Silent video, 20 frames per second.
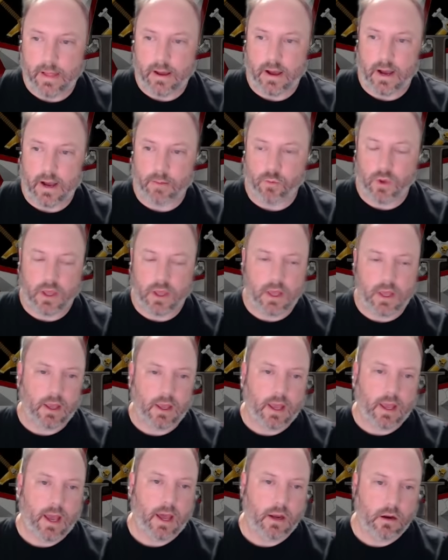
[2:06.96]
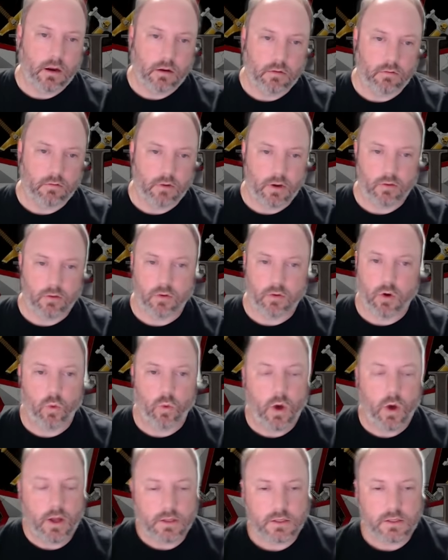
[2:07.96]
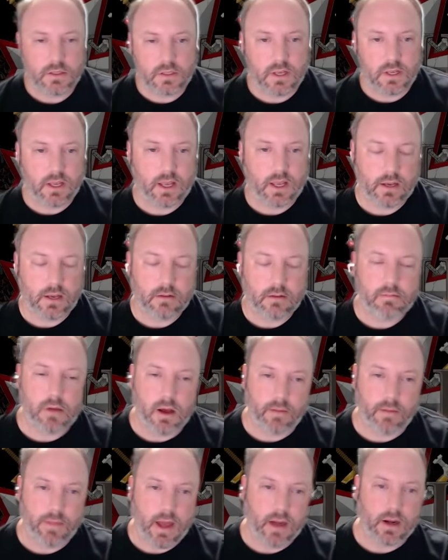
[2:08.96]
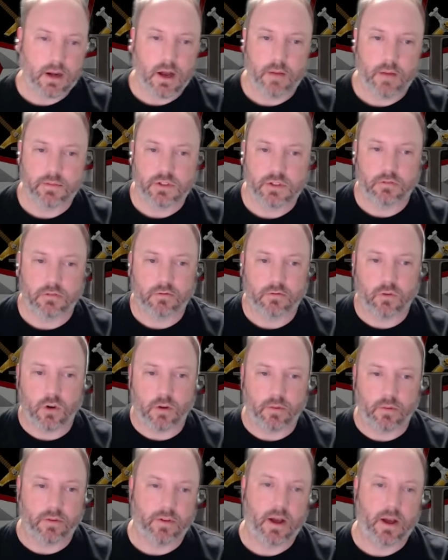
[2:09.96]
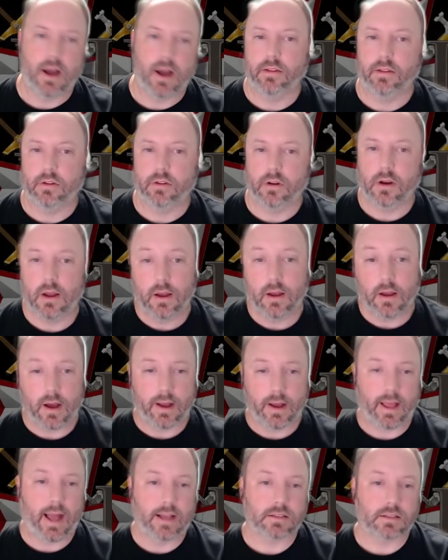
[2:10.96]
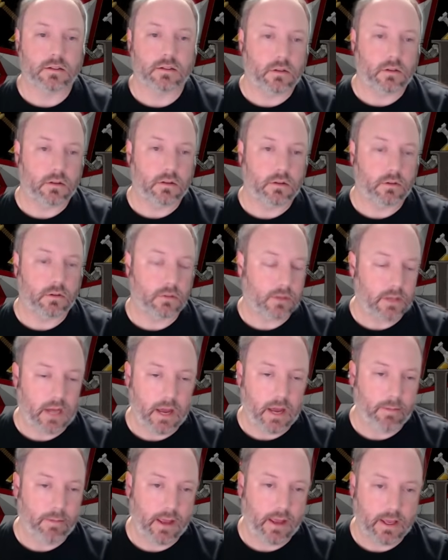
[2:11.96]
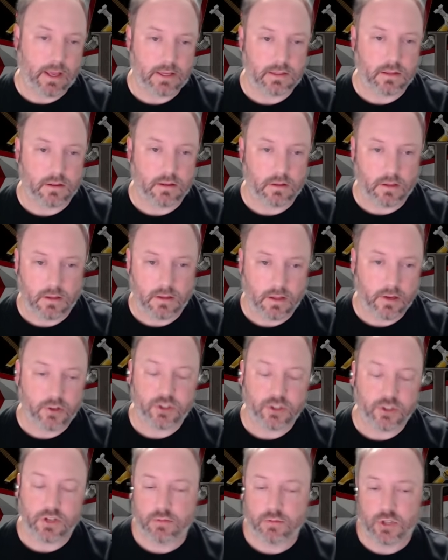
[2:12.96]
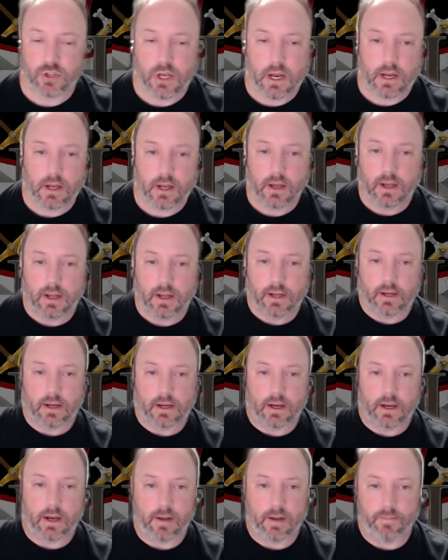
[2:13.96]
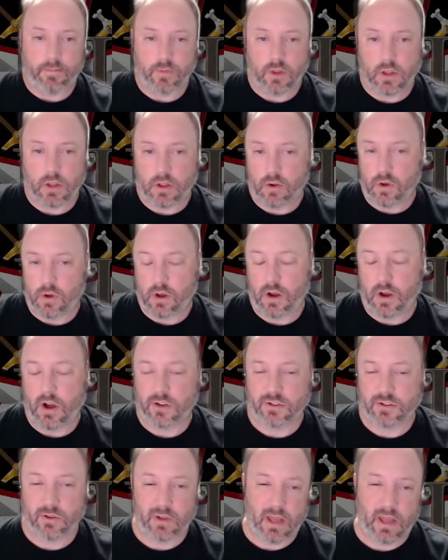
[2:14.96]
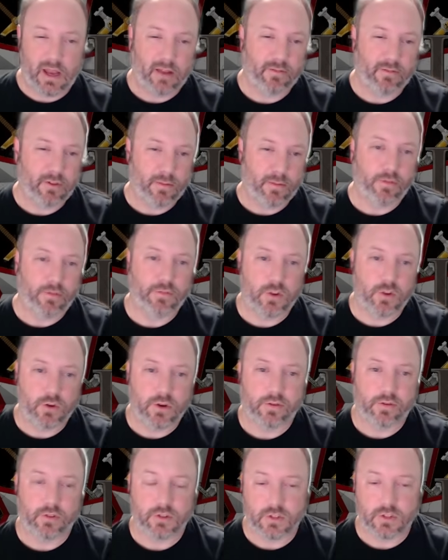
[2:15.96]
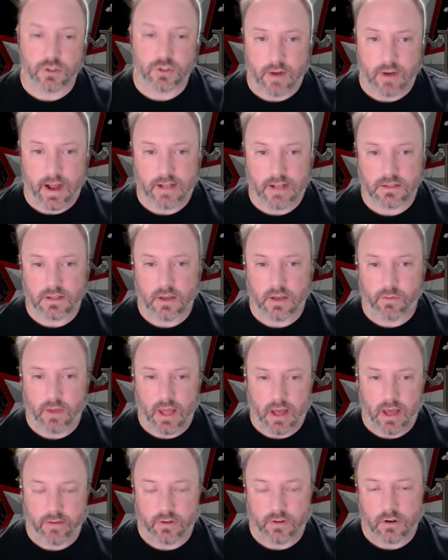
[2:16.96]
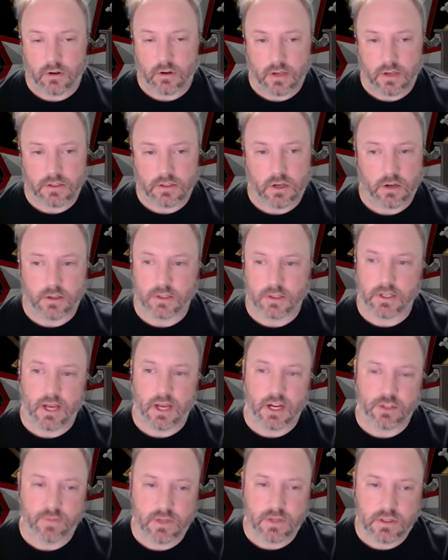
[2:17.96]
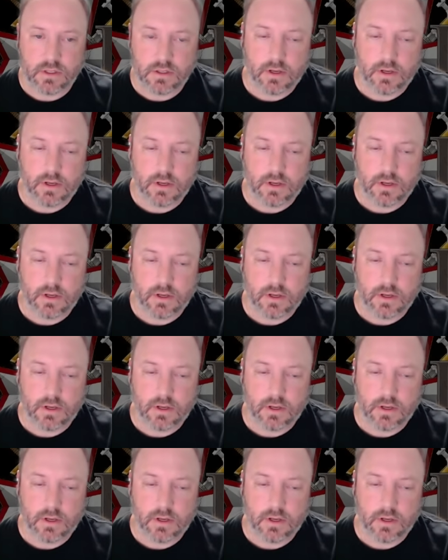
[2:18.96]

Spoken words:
we can get reroll 1s to hit. That comes in the form of either a Castellan who did not make the leadership check. You can also get it from a few different strats that we have across our detachments.